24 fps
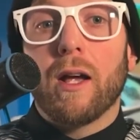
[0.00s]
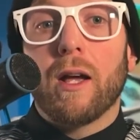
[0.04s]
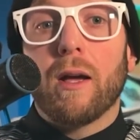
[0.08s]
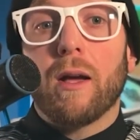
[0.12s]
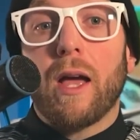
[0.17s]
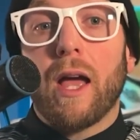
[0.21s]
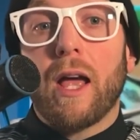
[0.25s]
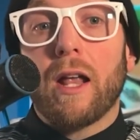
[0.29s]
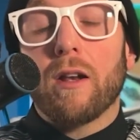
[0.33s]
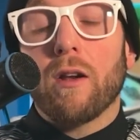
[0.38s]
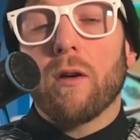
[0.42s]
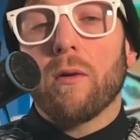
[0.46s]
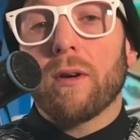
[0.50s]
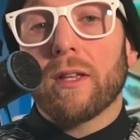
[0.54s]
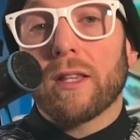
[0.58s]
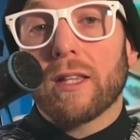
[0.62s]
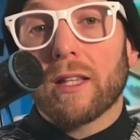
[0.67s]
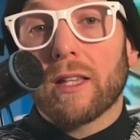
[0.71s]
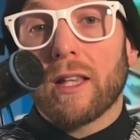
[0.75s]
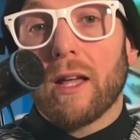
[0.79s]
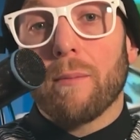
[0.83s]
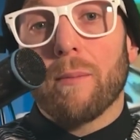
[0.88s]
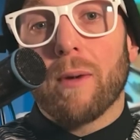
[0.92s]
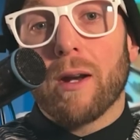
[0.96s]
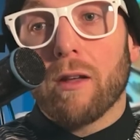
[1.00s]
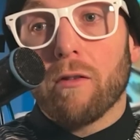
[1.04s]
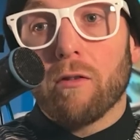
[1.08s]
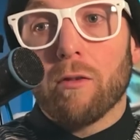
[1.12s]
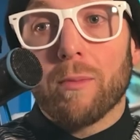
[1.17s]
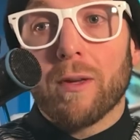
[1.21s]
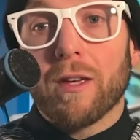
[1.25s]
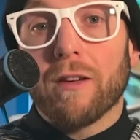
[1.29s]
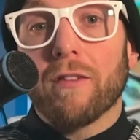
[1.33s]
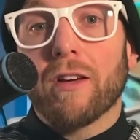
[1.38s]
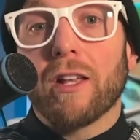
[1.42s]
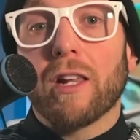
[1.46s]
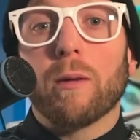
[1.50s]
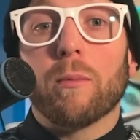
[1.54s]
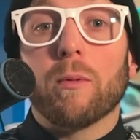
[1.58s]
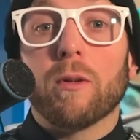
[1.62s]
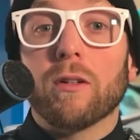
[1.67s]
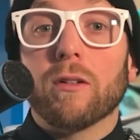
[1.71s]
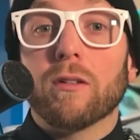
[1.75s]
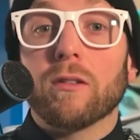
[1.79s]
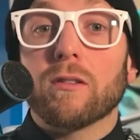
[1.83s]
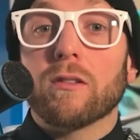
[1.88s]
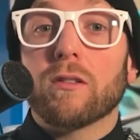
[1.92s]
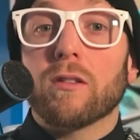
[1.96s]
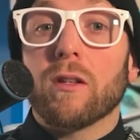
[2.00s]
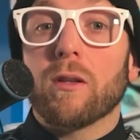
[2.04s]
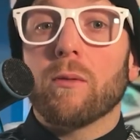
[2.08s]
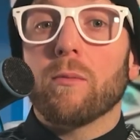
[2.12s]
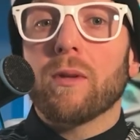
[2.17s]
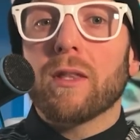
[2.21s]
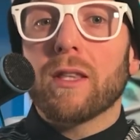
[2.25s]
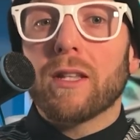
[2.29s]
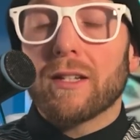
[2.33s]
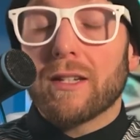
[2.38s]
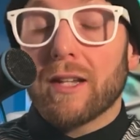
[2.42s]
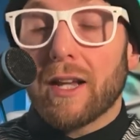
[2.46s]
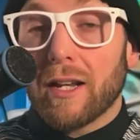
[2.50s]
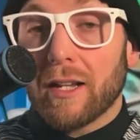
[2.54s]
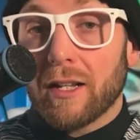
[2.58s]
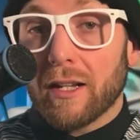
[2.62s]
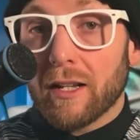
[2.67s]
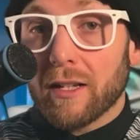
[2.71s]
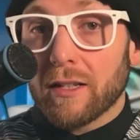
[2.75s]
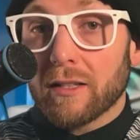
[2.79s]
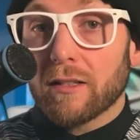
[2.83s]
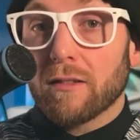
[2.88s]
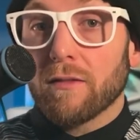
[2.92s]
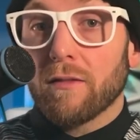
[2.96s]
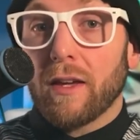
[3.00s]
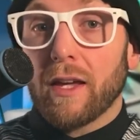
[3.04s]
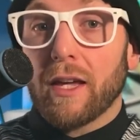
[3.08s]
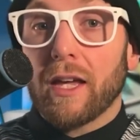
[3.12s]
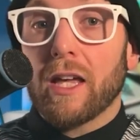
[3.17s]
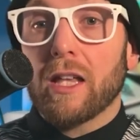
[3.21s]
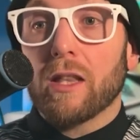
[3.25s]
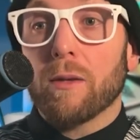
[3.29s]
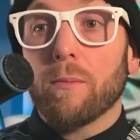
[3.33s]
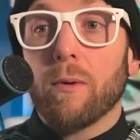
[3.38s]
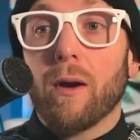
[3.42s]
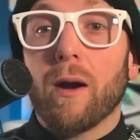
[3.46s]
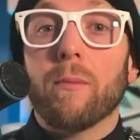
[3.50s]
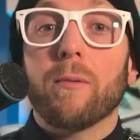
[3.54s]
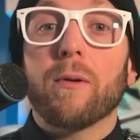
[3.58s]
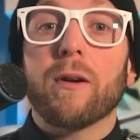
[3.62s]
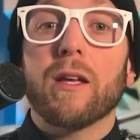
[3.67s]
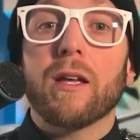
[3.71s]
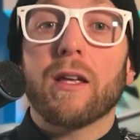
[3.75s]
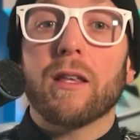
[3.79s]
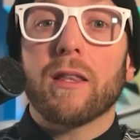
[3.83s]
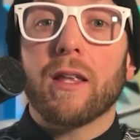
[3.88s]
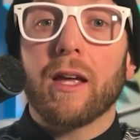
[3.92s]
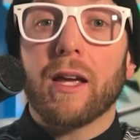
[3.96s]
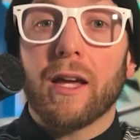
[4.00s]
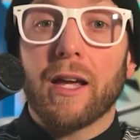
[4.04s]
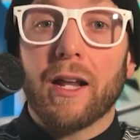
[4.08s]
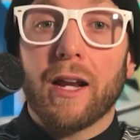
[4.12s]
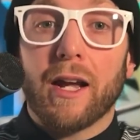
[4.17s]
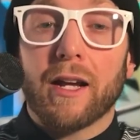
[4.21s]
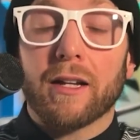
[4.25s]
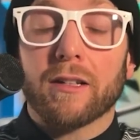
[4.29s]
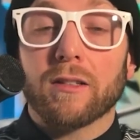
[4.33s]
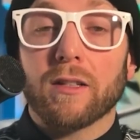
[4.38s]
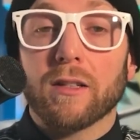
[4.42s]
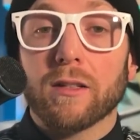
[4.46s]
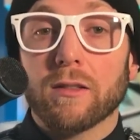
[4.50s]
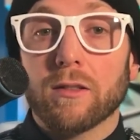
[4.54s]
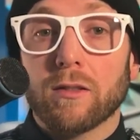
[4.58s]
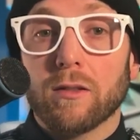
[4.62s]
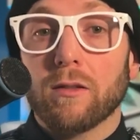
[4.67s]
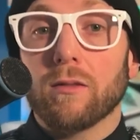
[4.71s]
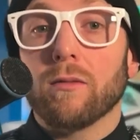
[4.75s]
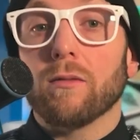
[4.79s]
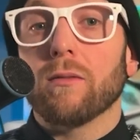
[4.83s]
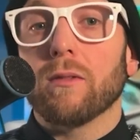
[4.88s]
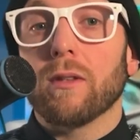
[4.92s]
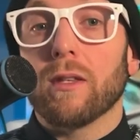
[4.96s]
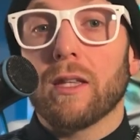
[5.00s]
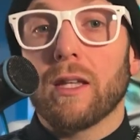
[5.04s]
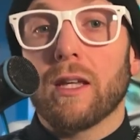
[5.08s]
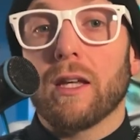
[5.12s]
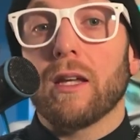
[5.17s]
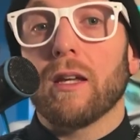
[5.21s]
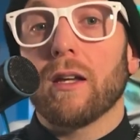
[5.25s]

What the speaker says: and knowing that that money will be available so that when the tenant does vacate the property, they get access to the